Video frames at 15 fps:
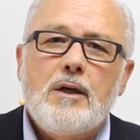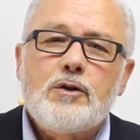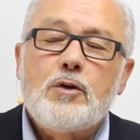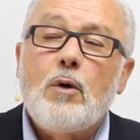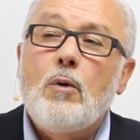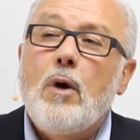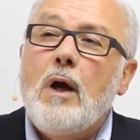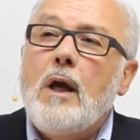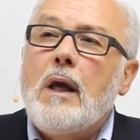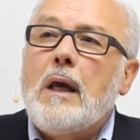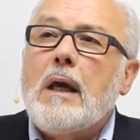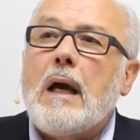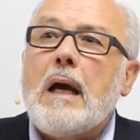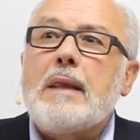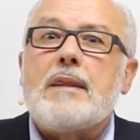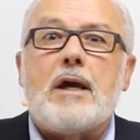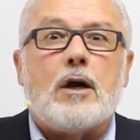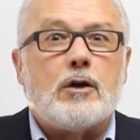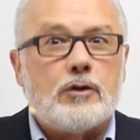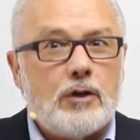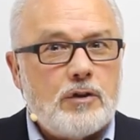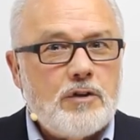So
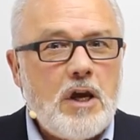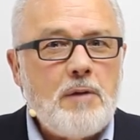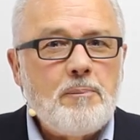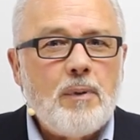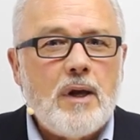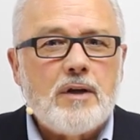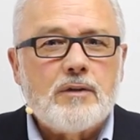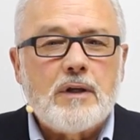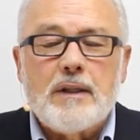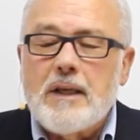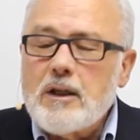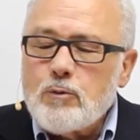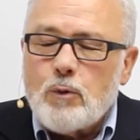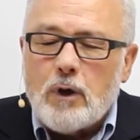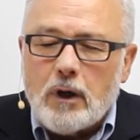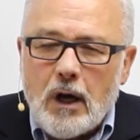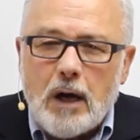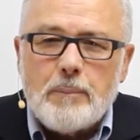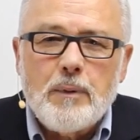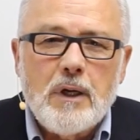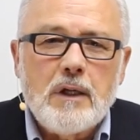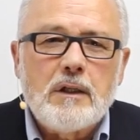there's a safe place. And that's where
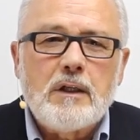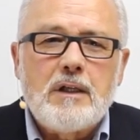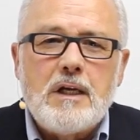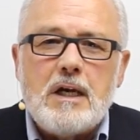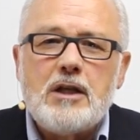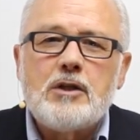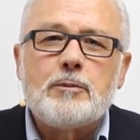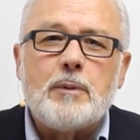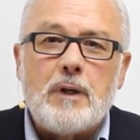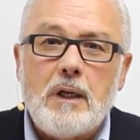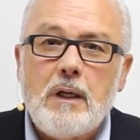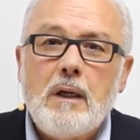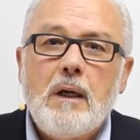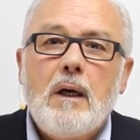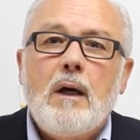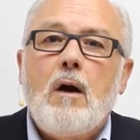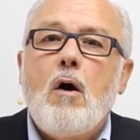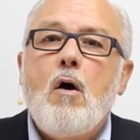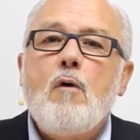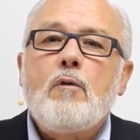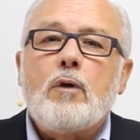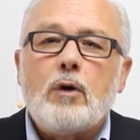God began to teach me
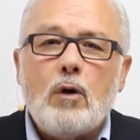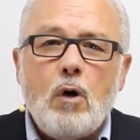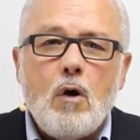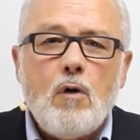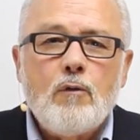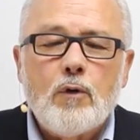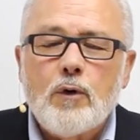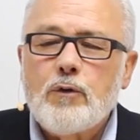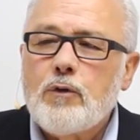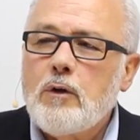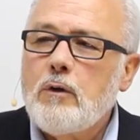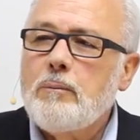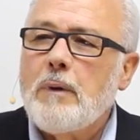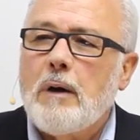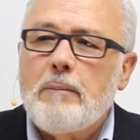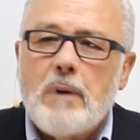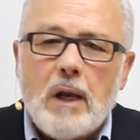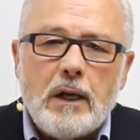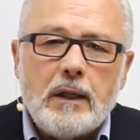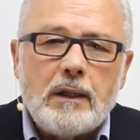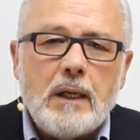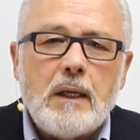over and over through my
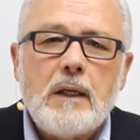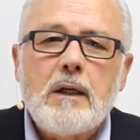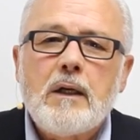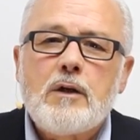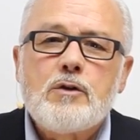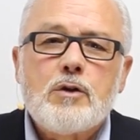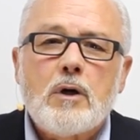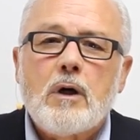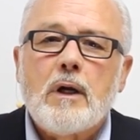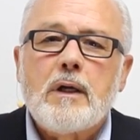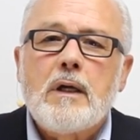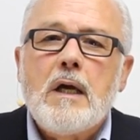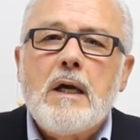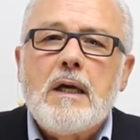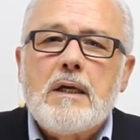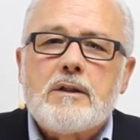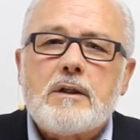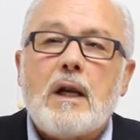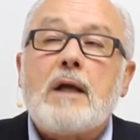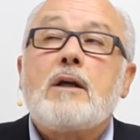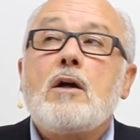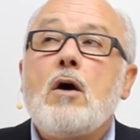meditating and journaling, is that
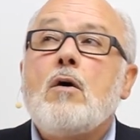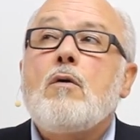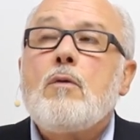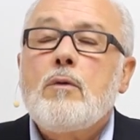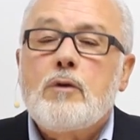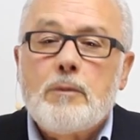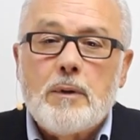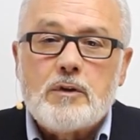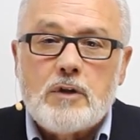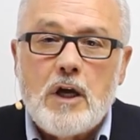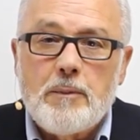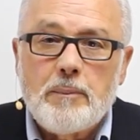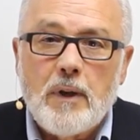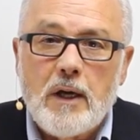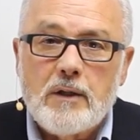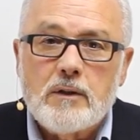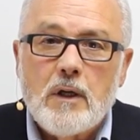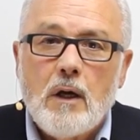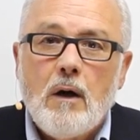I go to my safe place.